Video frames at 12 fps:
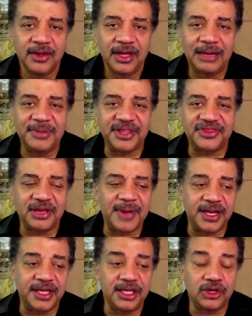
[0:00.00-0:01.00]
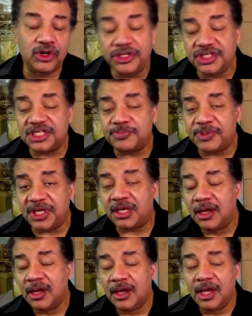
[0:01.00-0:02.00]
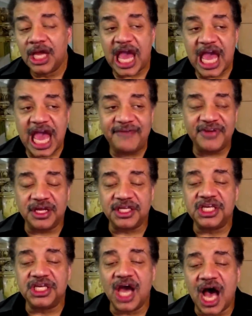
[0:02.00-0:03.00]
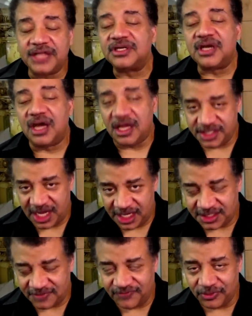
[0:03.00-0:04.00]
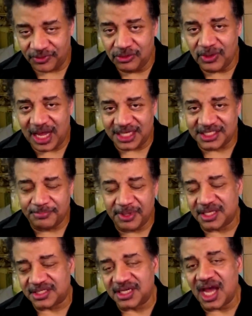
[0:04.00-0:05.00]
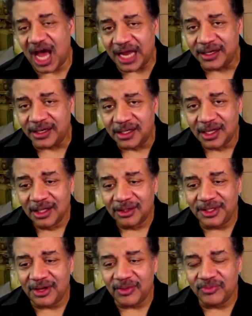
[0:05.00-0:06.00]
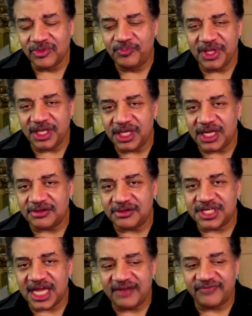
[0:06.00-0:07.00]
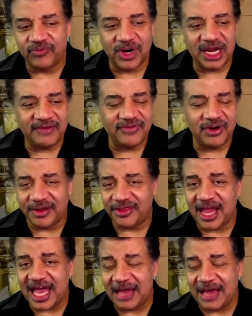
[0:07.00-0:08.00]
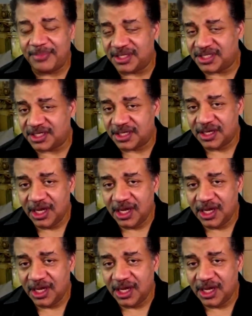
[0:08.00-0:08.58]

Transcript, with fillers: I mean, think about it. He could just be having a yacht contest for who has the biggest yacht. You know, billionaires have whatever are their habits,